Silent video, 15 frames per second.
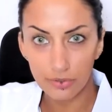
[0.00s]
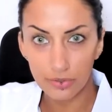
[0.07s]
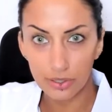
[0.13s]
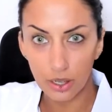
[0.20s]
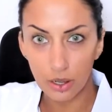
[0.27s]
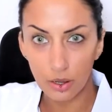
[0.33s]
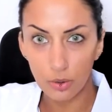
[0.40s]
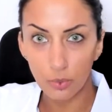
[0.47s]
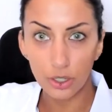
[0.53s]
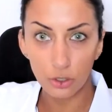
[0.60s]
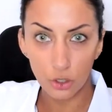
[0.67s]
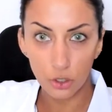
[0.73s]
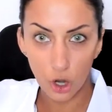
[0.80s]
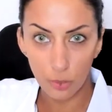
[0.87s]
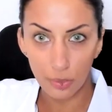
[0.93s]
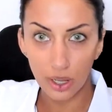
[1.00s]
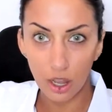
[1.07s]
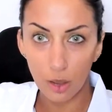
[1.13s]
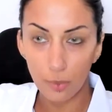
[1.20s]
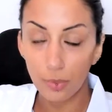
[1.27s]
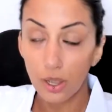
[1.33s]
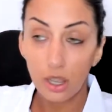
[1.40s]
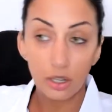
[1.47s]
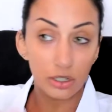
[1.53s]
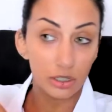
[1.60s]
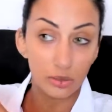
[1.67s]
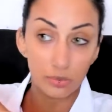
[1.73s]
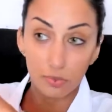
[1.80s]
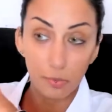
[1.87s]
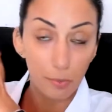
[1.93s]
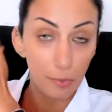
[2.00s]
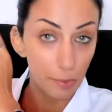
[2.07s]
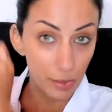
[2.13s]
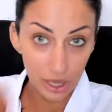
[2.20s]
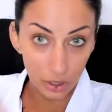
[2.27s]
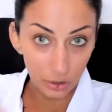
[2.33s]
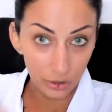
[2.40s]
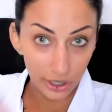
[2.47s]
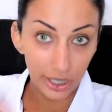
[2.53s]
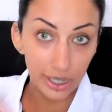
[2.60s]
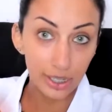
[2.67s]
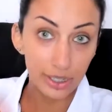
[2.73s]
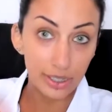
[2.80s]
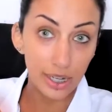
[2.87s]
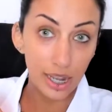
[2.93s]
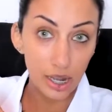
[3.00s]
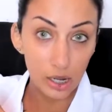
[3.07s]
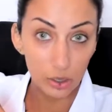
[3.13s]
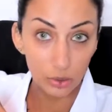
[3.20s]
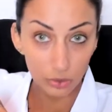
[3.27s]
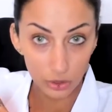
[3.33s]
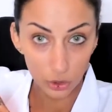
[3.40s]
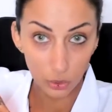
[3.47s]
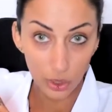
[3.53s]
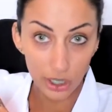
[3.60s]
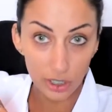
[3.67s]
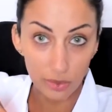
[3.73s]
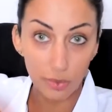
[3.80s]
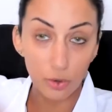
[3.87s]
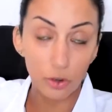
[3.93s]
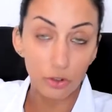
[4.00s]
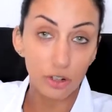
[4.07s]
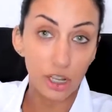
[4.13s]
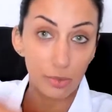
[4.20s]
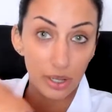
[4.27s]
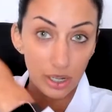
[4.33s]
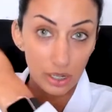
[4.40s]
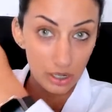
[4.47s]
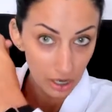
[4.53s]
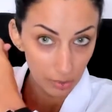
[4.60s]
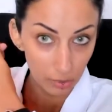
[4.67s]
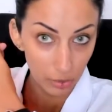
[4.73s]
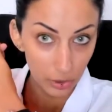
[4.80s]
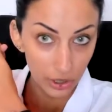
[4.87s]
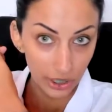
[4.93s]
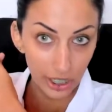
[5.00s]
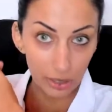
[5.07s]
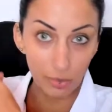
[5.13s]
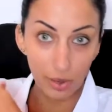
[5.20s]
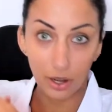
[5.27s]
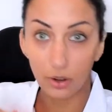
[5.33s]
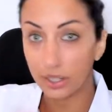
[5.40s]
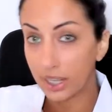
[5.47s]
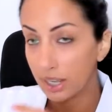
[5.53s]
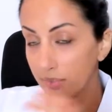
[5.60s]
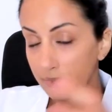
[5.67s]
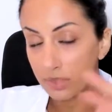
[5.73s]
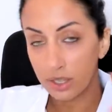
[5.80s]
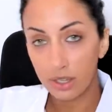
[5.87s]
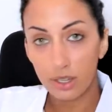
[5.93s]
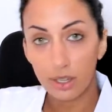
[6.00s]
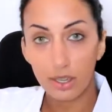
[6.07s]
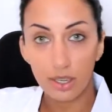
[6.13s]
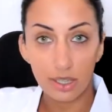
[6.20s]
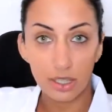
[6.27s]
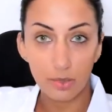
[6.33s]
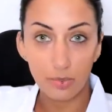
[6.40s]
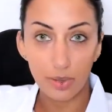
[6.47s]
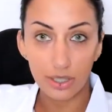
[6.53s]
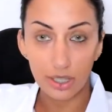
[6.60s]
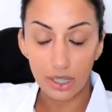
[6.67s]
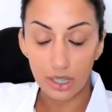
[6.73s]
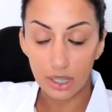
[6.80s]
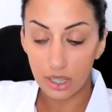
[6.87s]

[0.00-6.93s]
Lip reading: So when you're topping up, just peel the cling down, squirt a bit more cream in, put the cling back on again. Easy peasy.